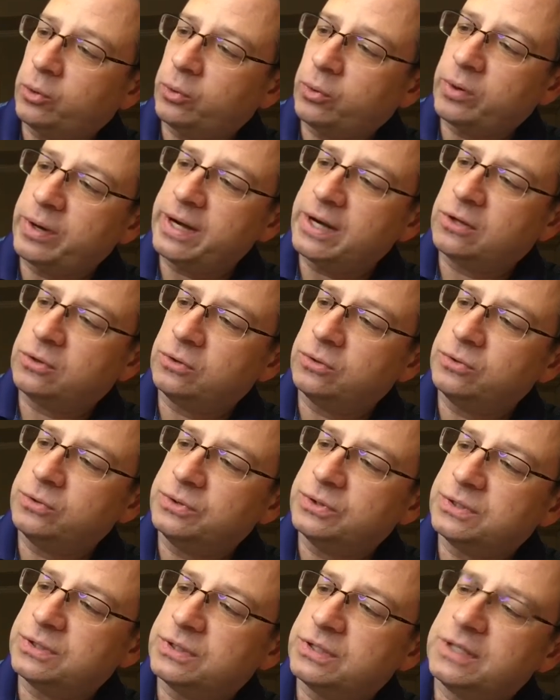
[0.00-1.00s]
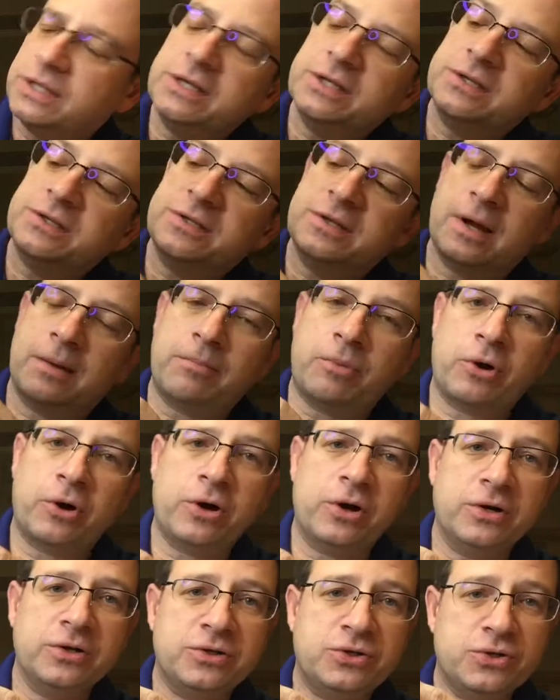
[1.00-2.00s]
Recluse is
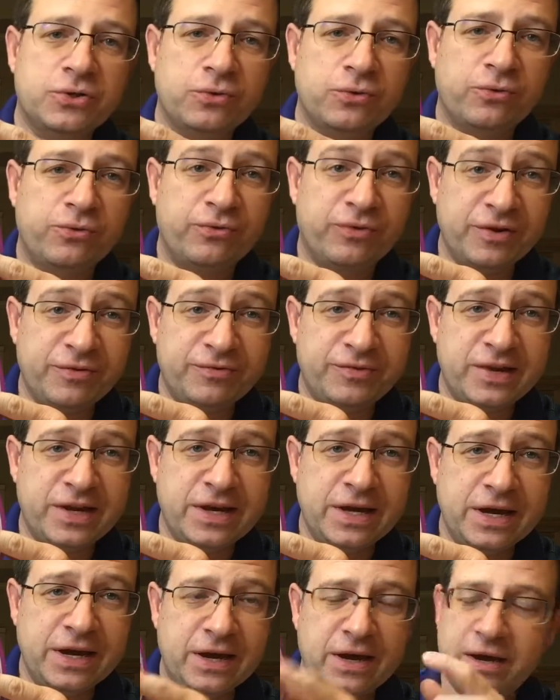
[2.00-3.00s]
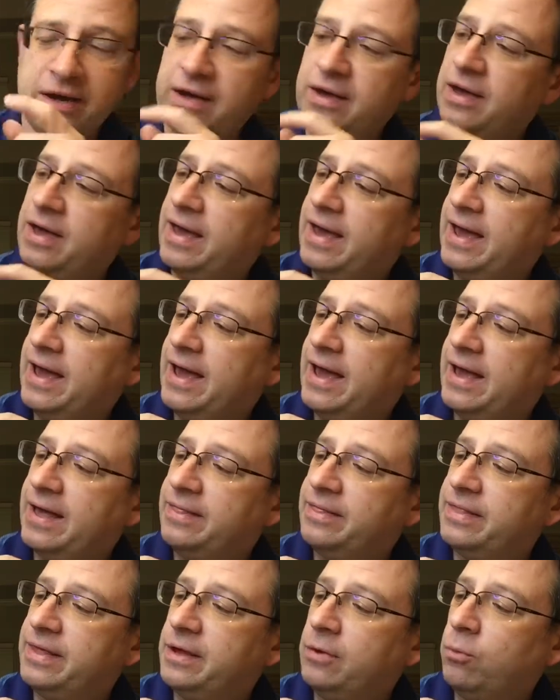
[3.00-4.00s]
number 250,
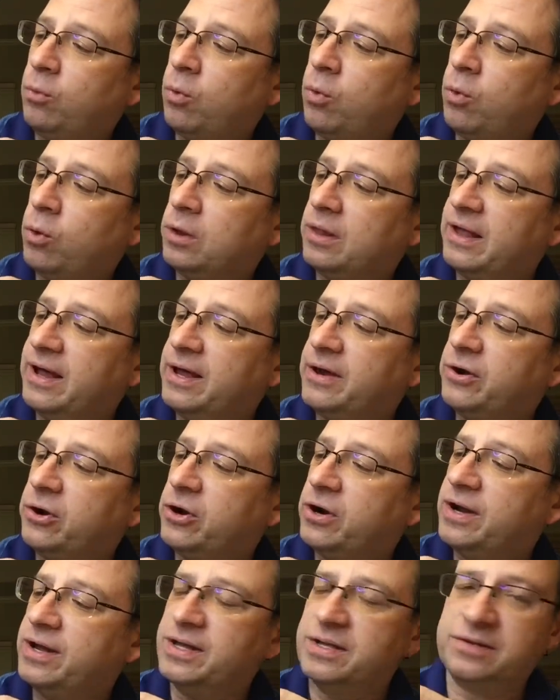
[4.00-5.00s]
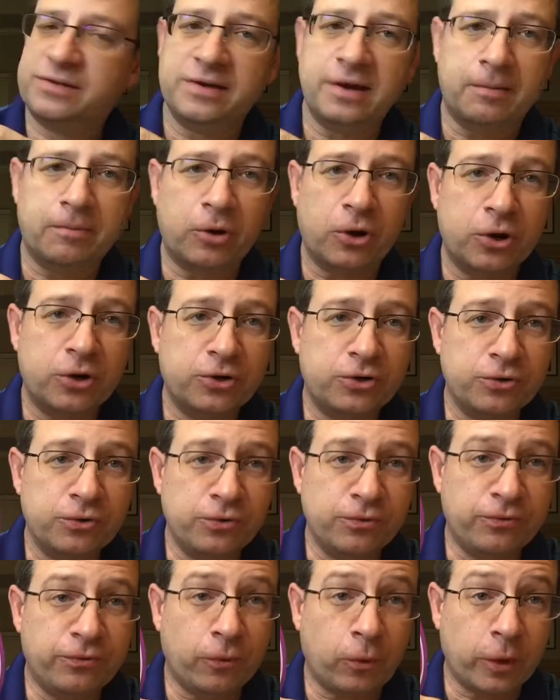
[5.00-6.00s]
and the Warlander is number
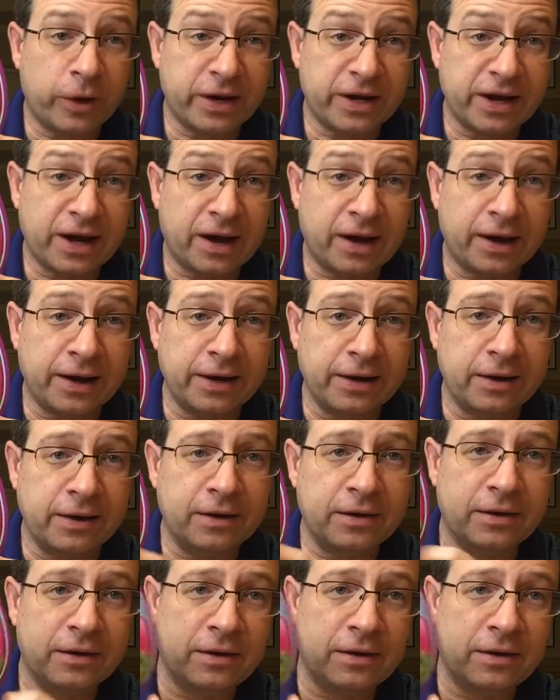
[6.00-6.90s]
249.